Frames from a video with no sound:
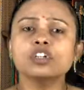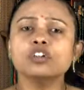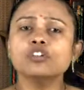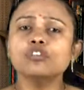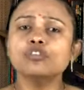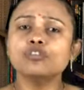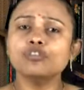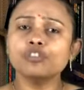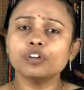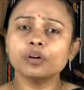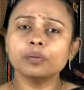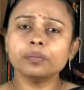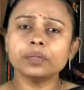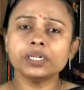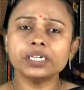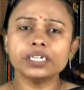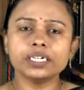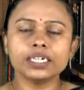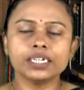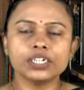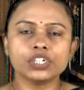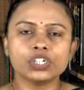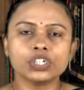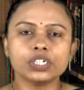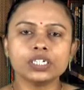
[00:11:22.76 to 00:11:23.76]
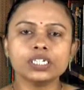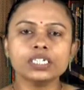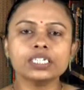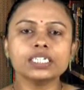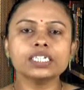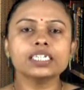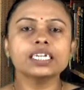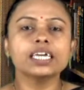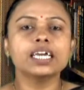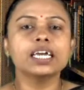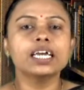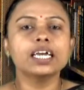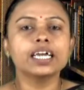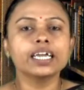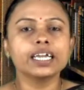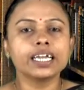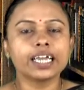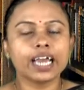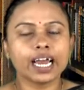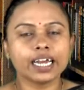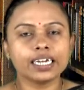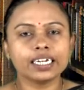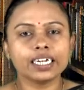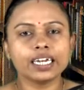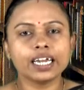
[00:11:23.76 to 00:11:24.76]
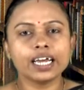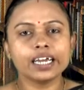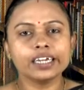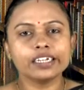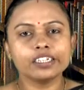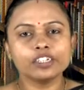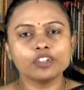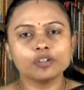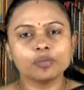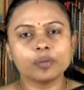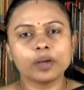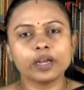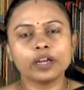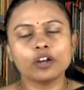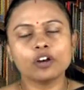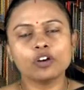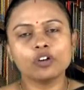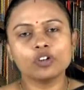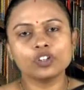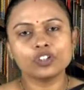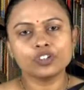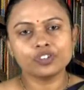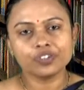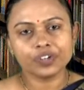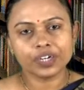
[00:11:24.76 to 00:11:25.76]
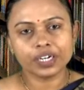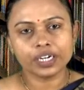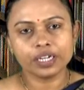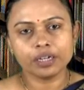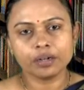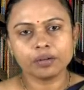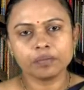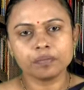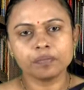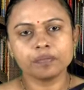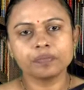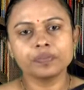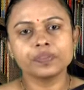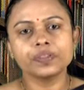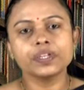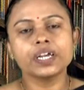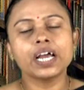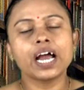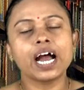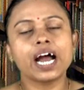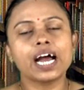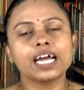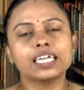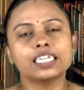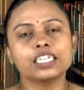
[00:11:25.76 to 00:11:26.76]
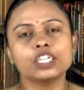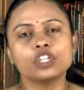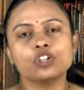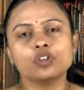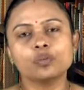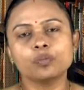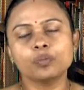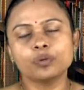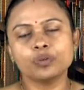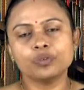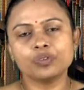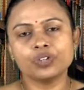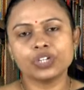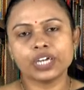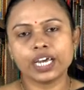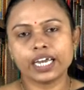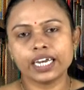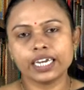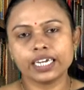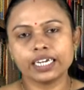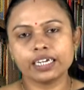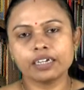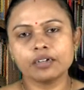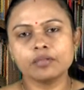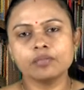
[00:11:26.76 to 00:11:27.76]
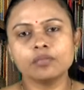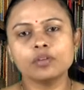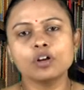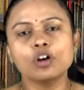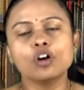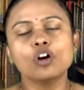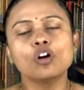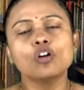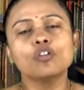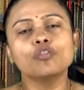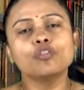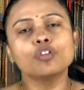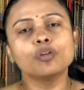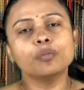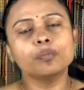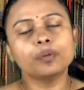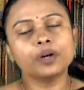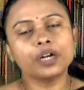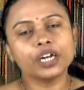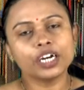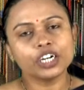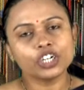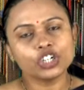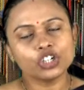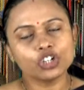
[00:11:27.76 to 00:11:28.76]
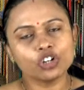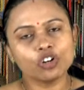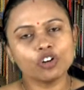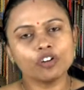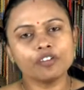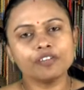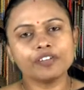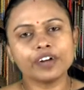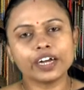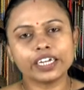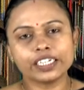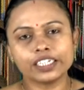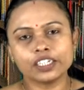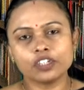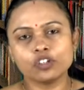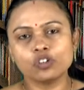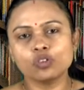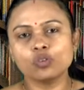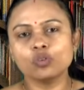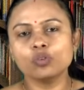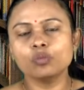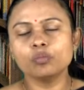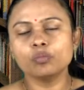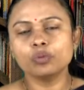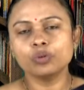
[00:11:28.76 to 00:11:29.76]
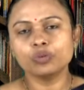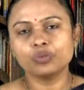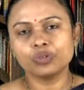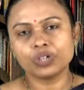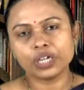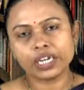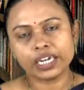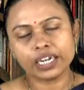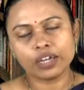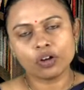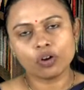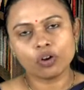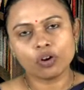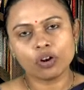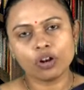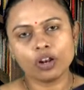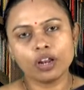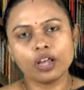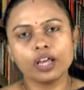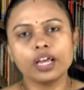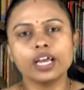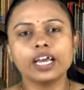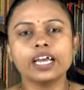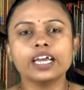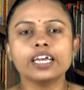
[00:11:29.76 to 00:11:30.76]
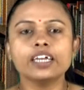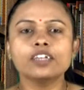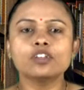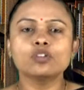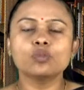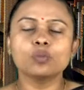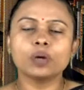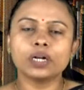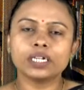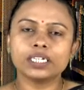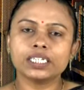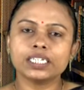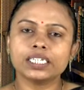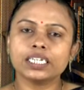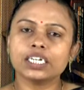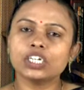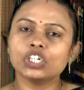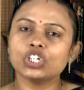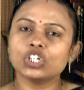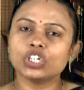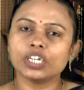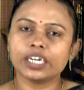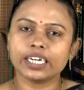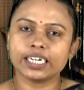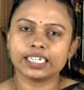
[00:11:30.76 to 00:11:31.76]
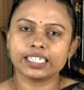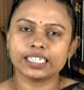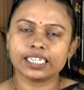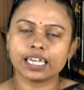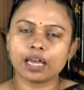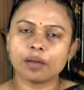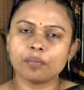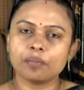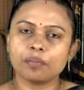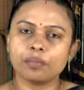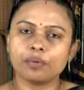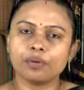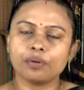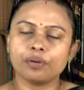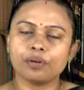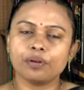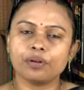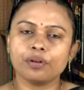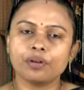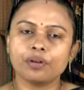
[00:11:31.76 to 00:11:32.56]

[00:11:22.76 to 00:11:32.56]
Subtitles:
Fermentations catalyzed by Clostridium acidobutylicum for production of acetone butanol is one such example.